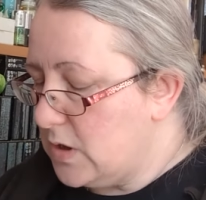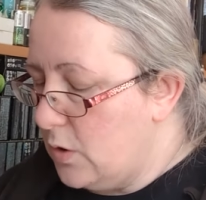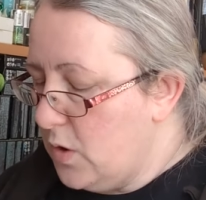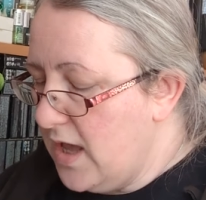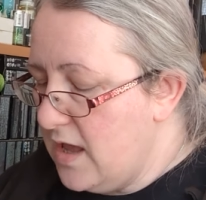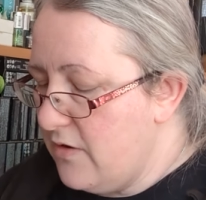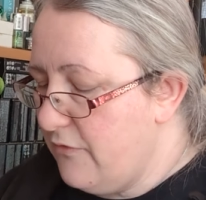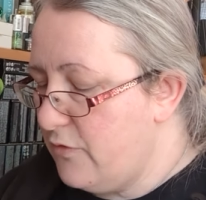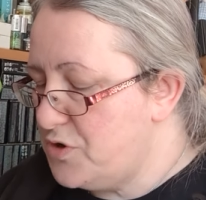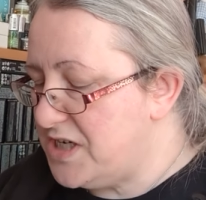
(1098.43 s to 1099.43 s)
Okay,
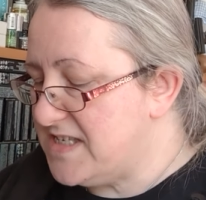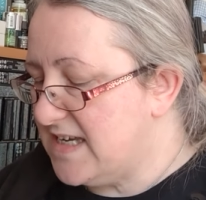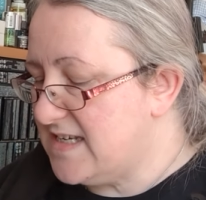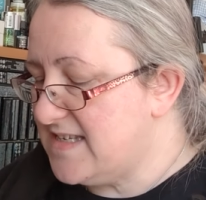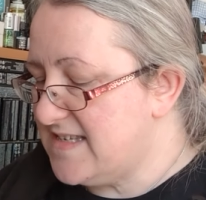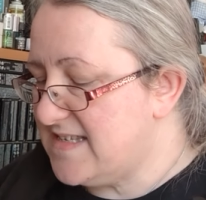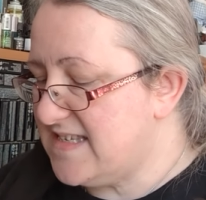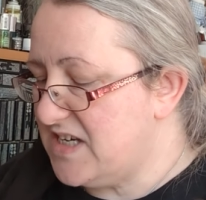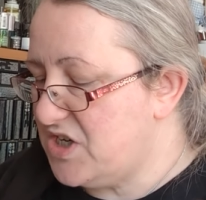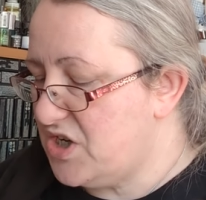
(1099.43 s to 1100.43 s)
Fujisan
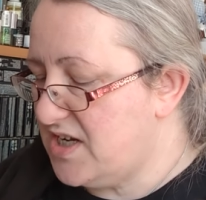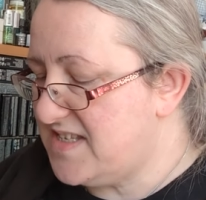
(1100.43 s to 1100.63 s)
Sin,